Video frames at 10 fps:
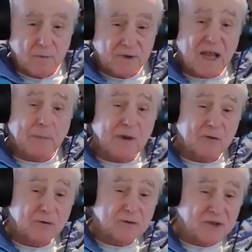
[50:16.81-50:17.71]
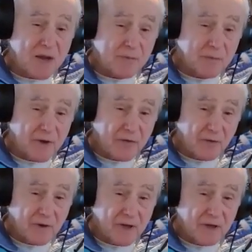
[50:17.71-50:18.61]
Would that be a true statement, by the
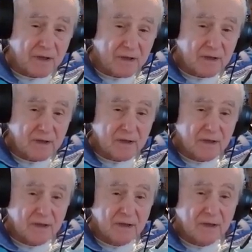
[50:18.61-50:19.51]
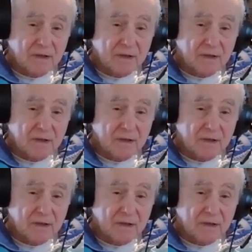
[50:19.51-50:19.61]
way? Yes.